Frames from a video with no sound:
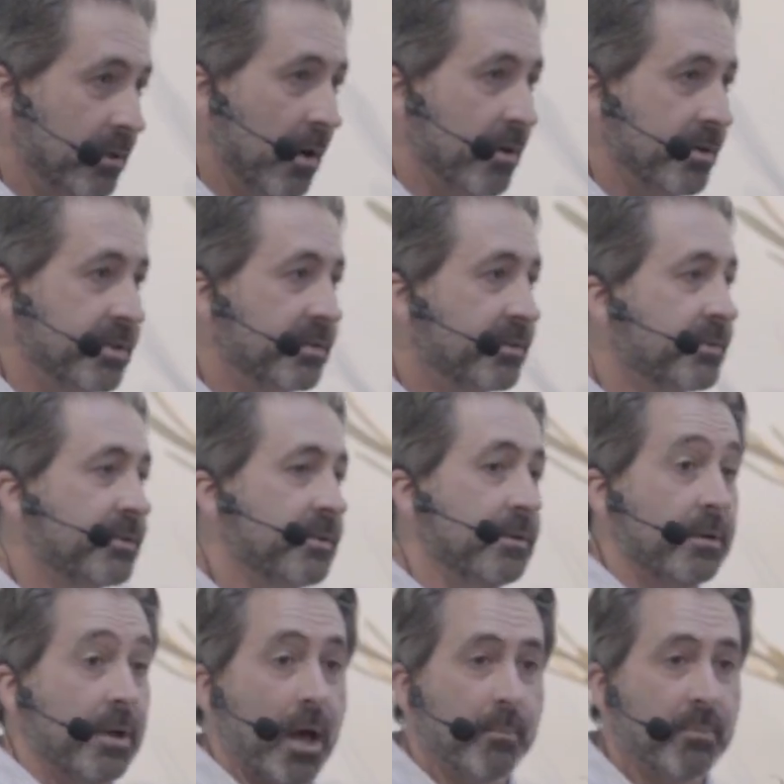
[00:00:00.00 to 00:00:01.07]
and largest
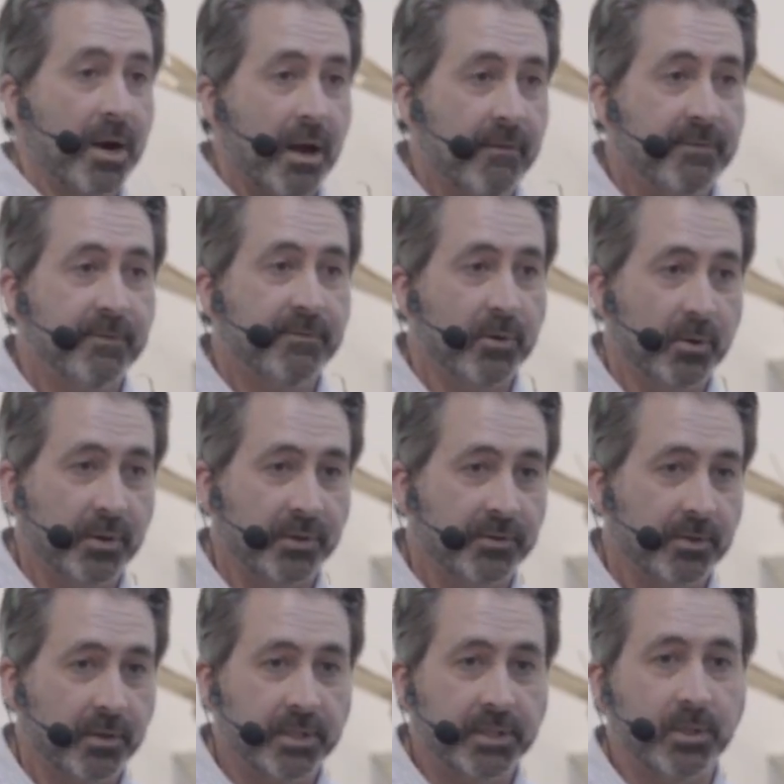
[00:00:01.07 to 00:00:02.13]
nonprofit
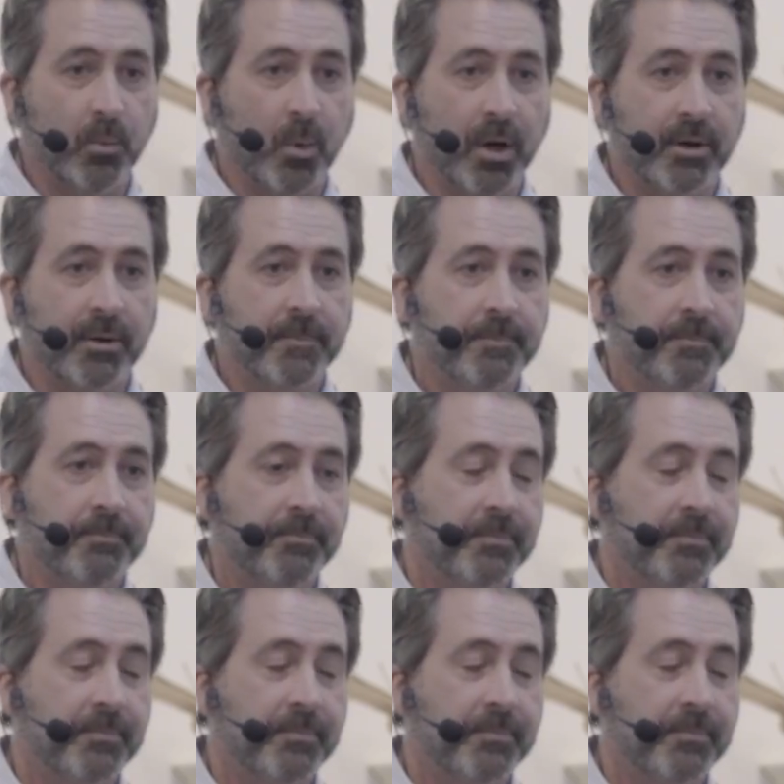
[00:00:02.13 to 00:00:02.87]
focused on clean water,